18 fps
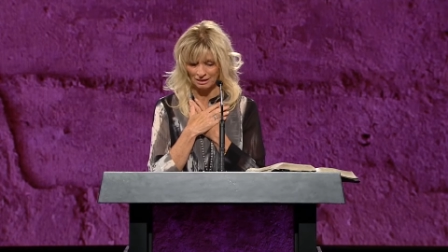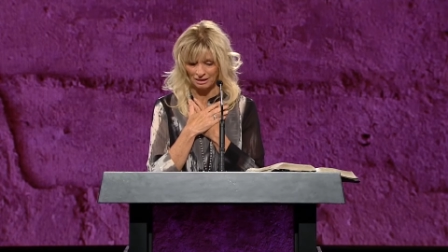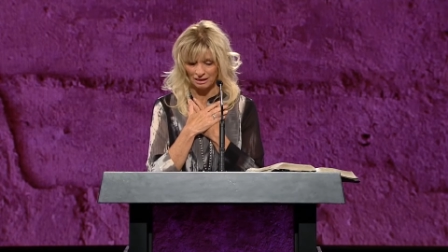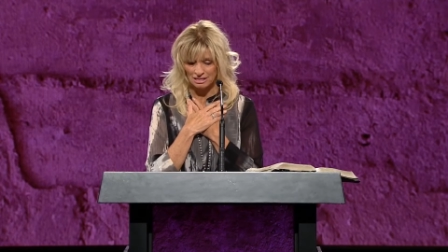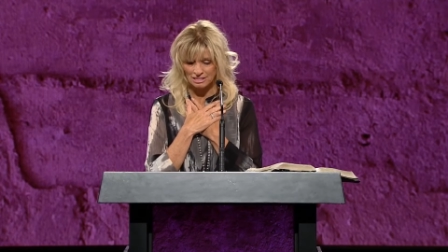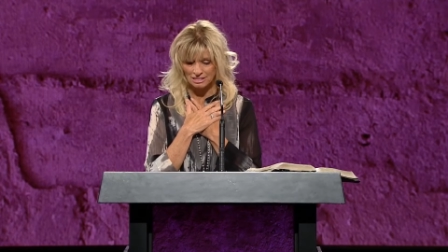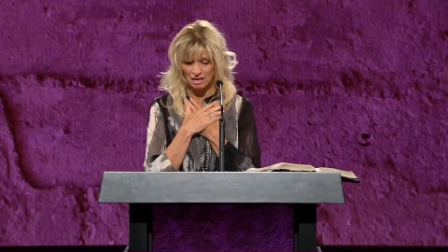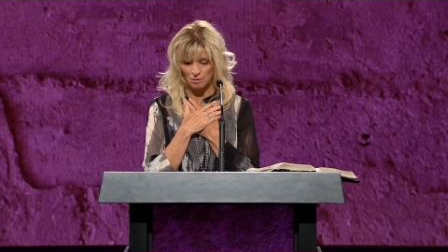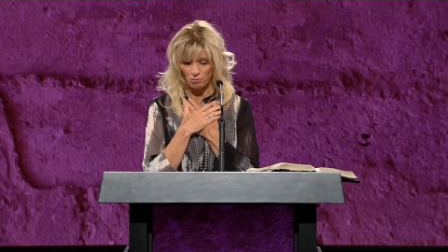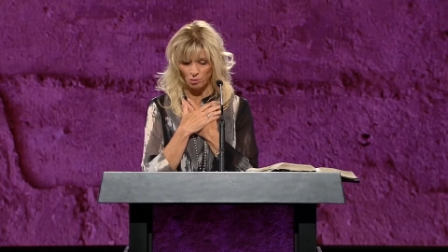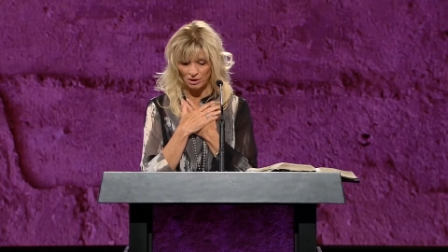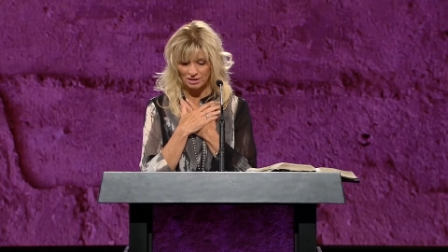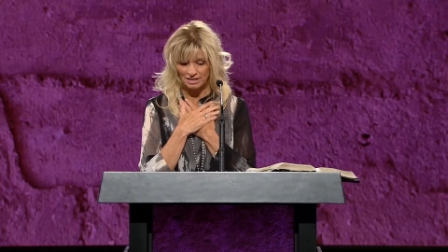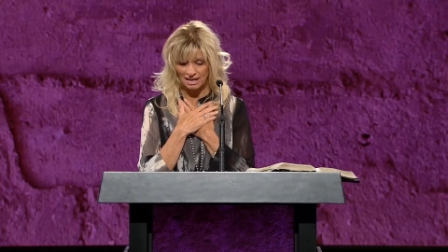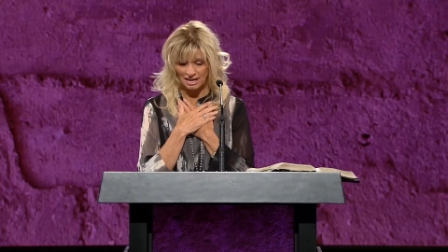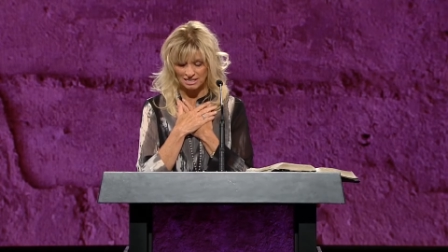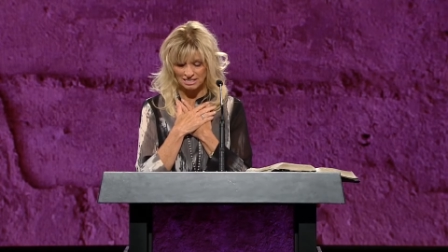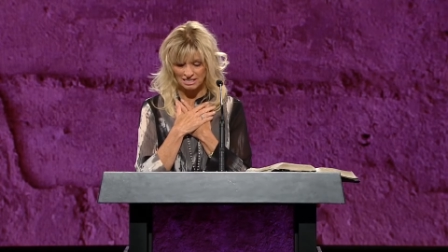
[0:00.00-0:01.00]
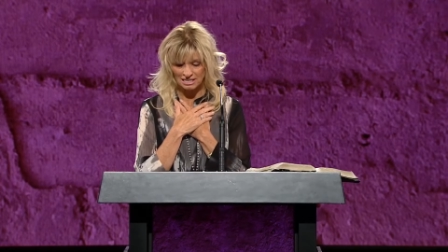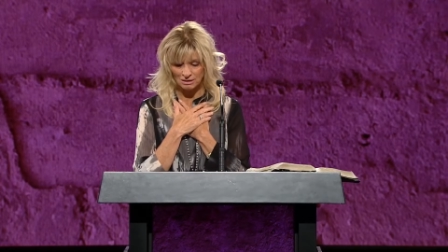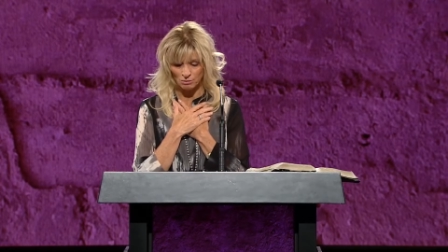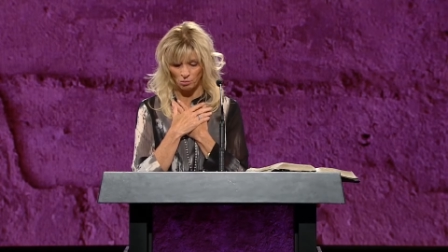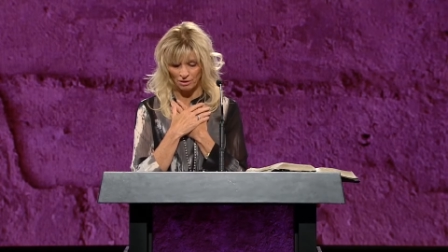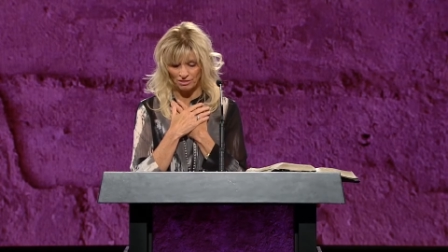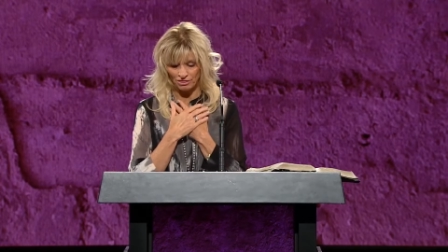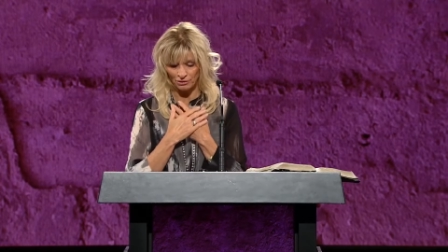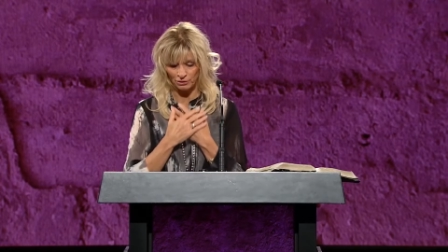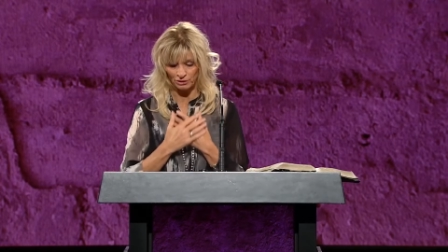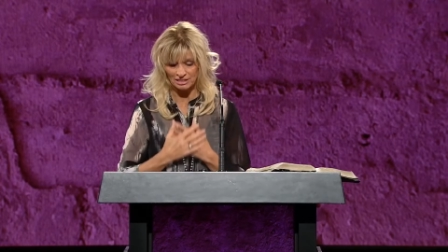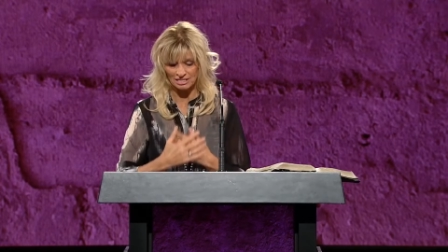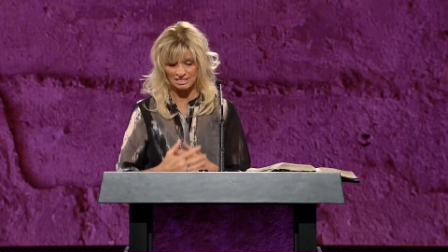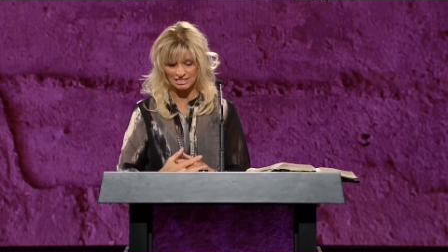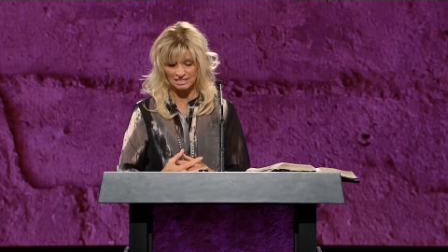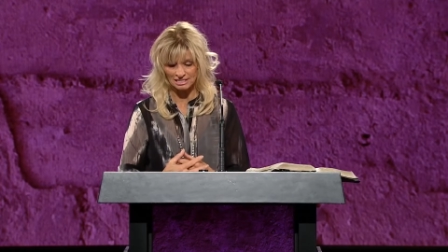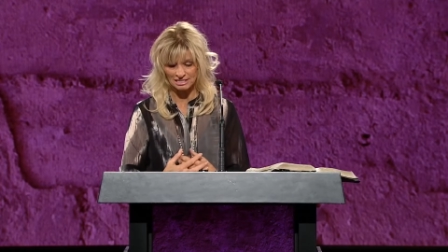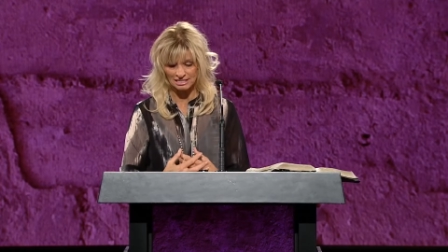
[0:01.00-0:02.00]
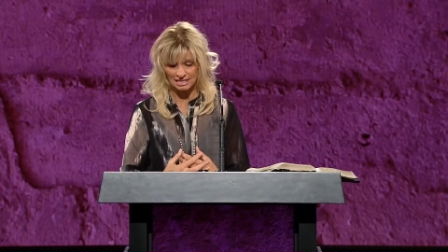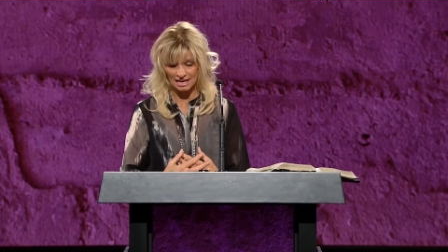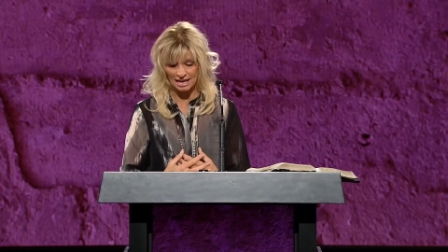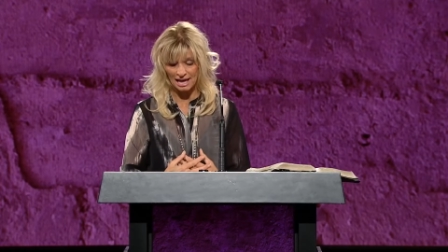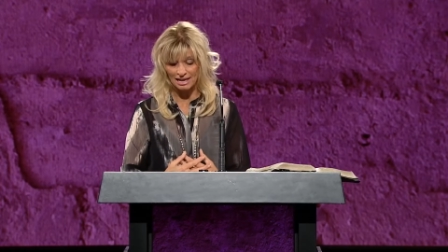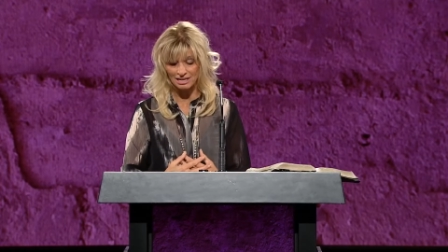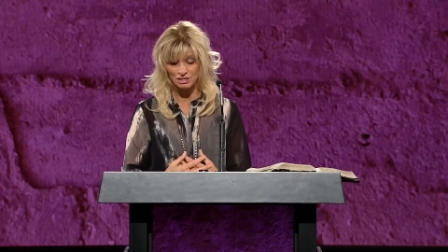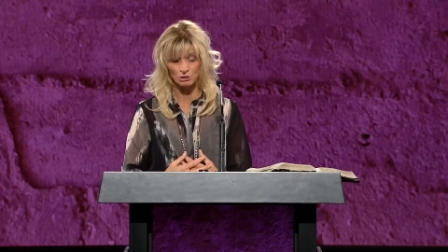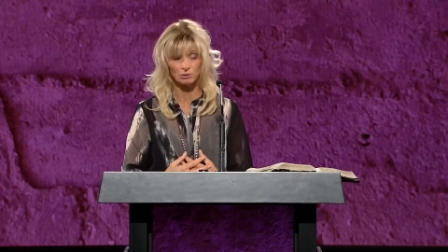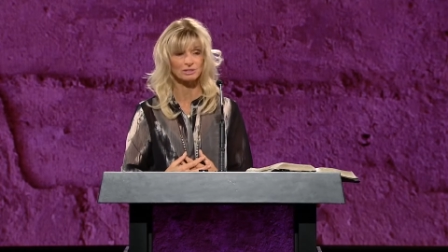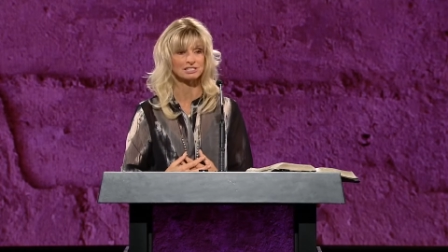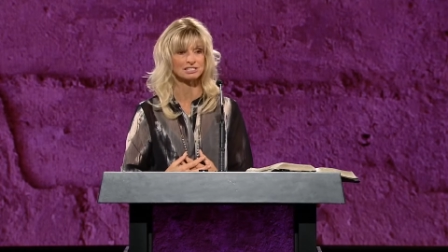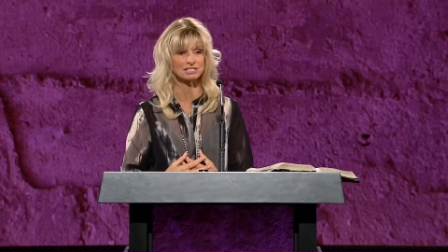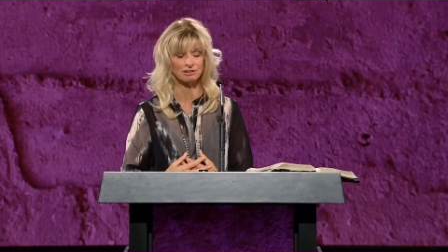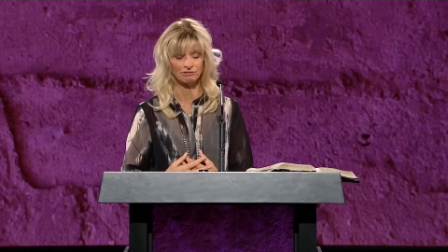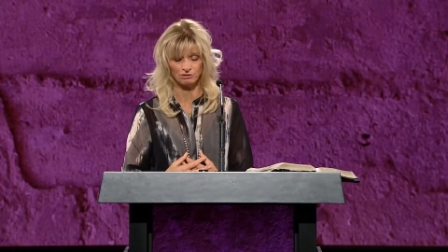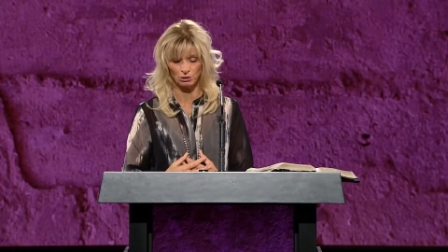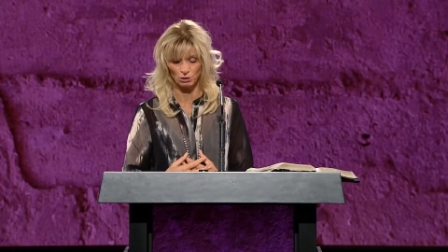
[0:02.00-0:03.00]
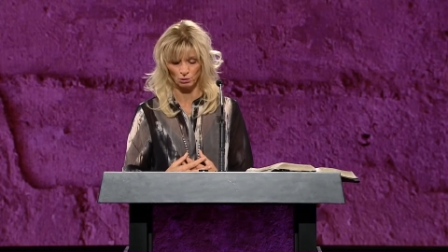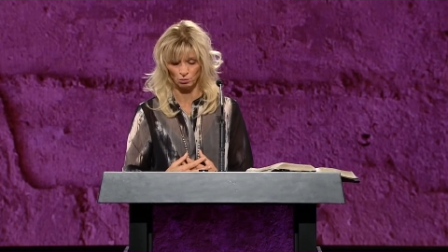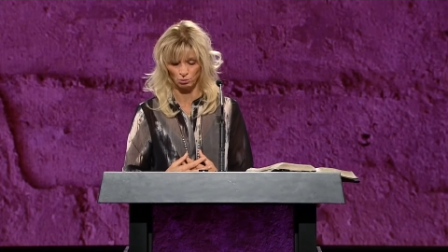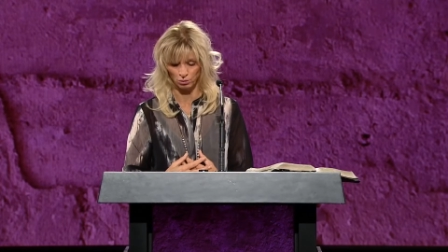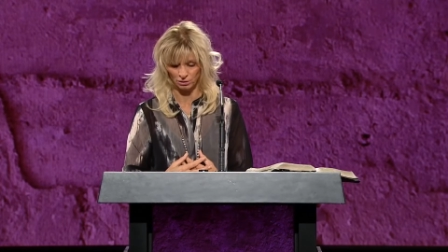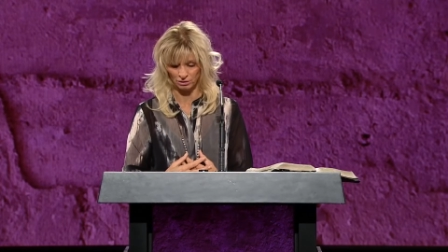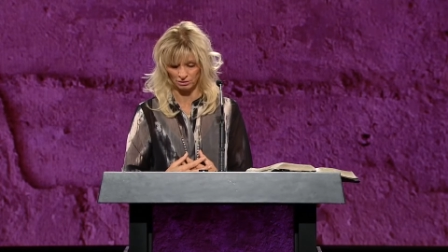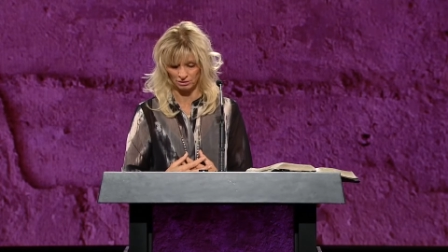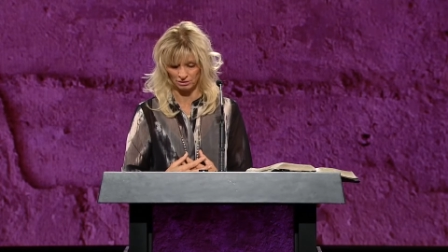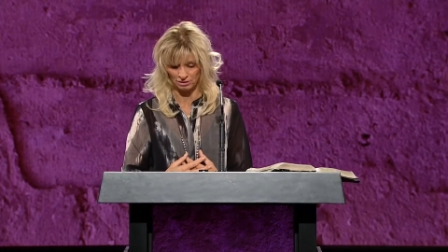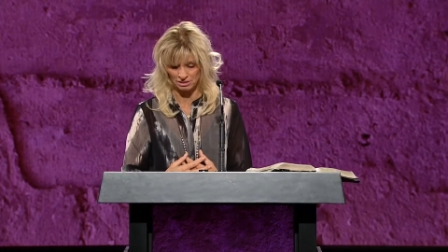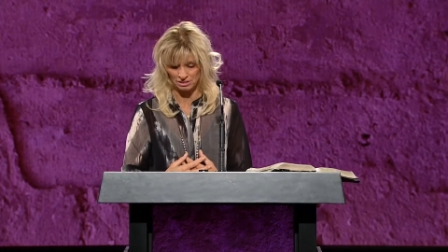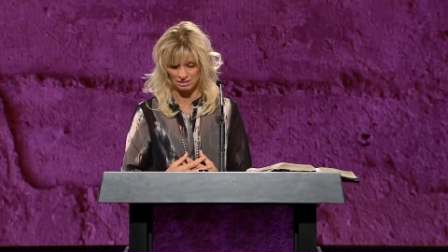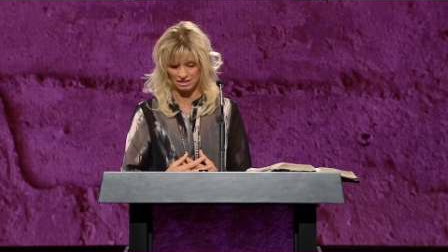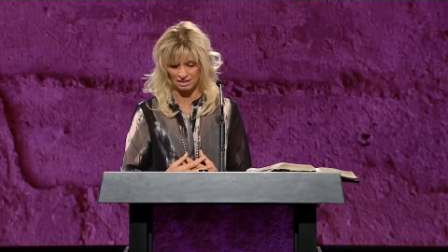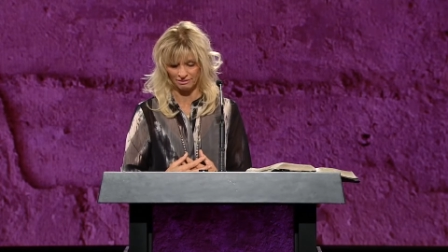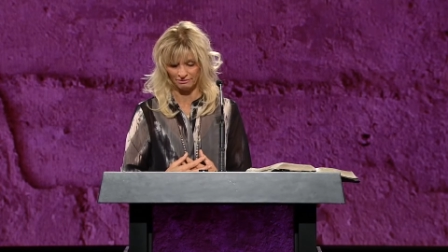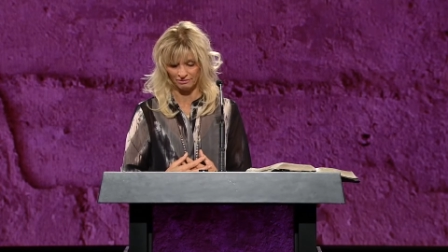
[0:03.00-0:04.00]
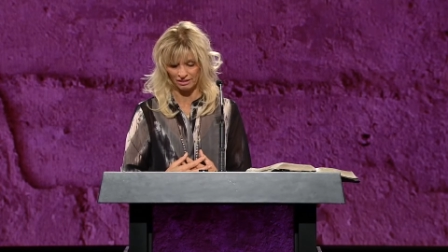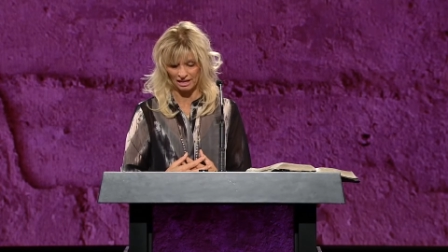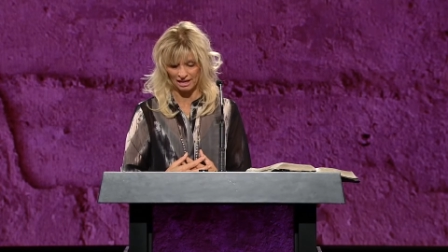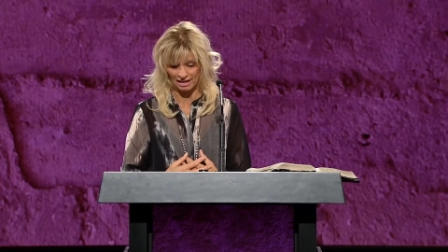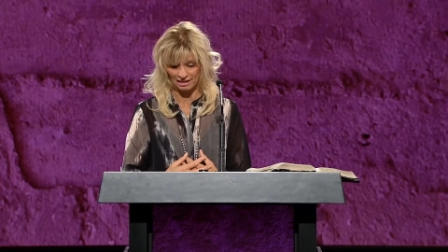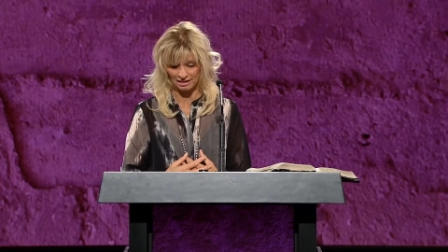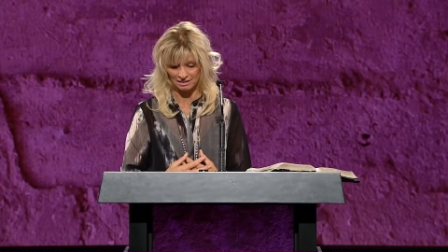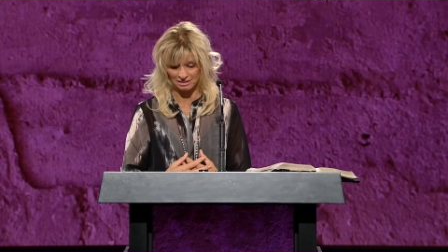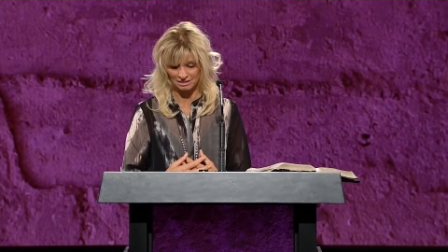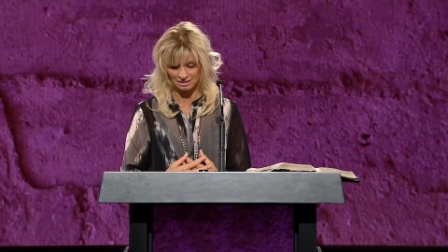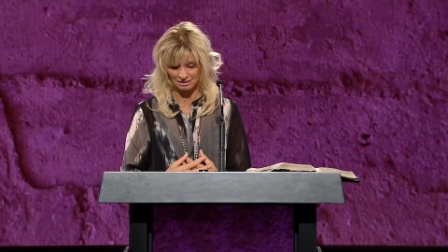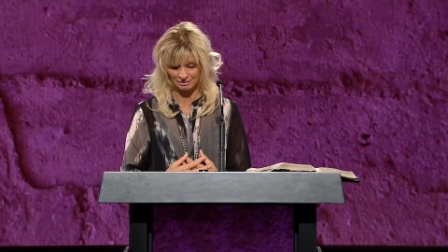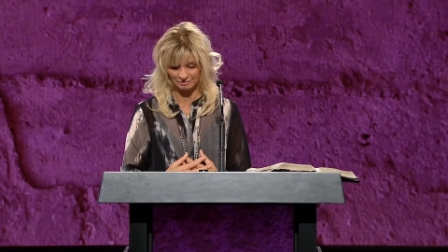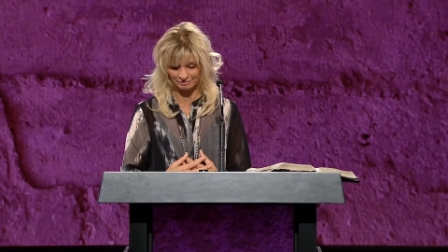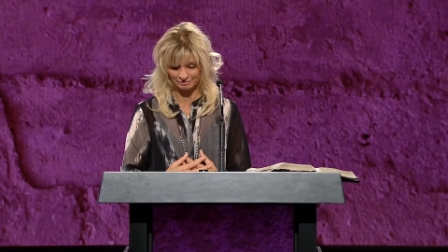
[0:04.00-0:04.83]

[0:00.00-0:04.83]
Psalm 119, 130 says, The entrance of your words give light.